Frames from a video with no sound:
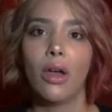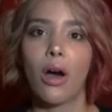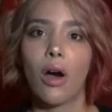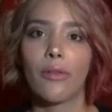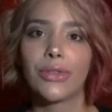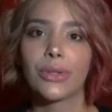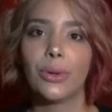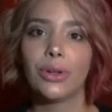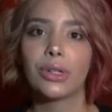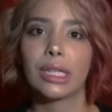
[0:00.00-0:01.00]
Office
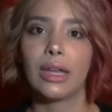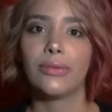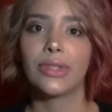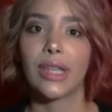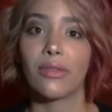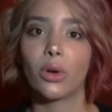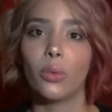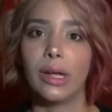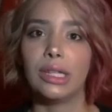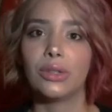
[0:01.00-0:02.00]
holders have several
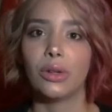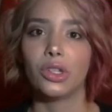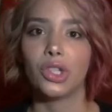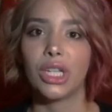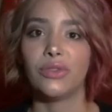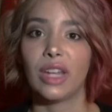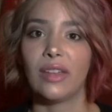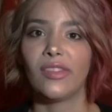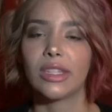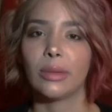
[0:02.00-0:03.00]
ways to achieve
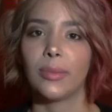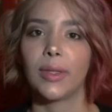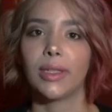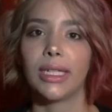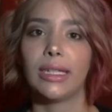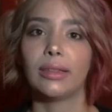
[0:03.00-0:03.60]
name visibility,